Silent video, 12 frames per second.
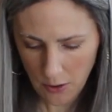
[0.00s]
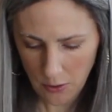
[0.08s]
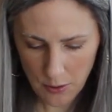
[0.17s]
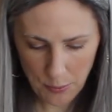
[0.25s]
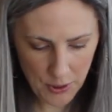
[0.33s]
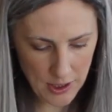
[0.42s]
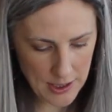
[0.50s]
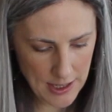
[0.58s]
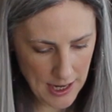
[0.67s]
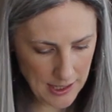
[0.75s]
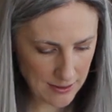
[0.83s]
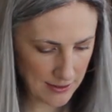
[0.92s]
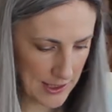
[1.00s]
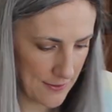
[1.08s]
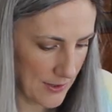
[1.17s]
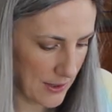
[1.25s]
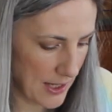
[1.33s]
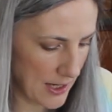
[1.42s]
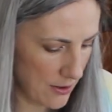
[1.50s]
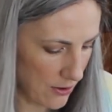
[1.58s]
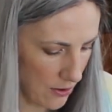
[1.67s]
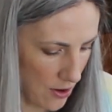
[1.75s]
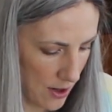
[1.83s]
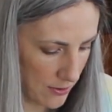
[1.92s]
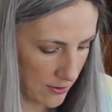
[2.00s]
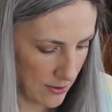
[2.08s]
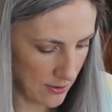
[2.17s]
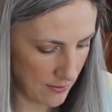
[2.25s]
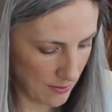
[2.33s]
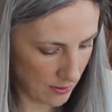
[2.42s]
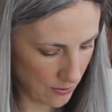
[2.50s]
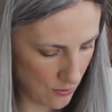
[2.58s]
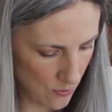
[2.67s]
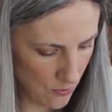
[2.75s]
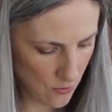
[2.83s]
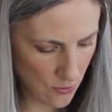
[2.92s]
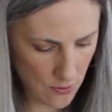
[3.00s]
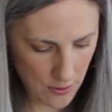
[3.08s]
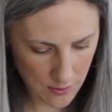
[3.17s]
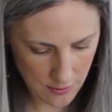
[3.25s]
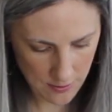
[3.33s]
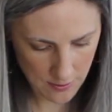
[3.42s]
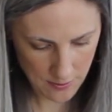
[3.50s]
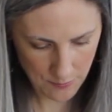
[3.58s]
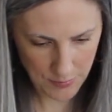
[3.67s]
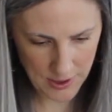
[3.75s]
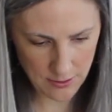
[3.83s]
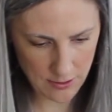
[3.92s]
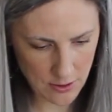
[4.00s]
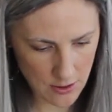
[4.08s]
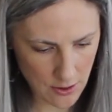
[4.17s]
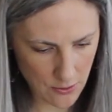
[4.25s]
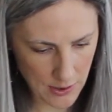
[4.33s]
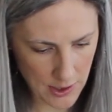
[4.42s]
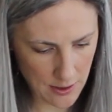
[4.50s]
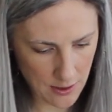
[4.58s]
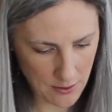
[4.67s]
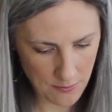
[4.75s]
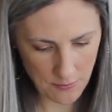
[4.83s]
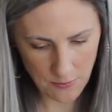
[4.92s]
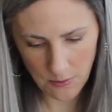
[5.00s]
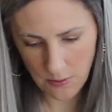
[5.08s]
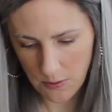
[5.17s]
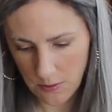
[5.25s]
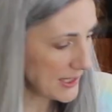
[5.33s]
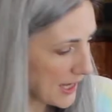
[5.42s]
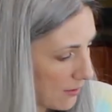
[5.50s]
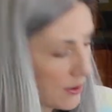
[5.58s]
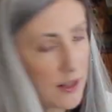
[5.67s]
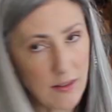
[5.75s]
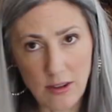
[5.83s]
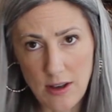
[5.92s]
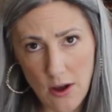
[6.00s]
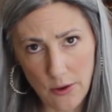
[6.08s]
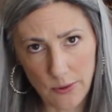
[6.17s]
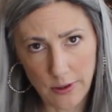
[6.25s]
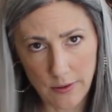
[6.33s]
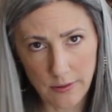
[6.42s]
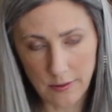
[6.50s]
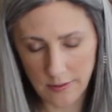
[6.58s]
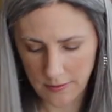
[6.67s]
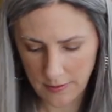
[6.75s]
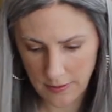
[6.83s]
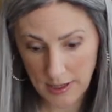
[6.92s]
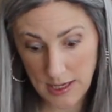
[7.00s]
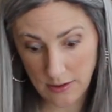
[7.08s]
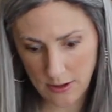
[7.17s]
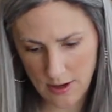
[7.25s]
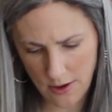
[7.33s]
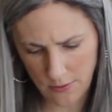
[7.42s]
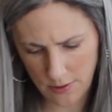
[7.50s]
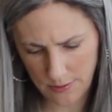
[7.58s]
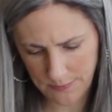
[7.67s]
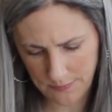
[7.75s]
We'll put a nice even layer across the whole piece of dough here. Yep, it snowed. It snowed.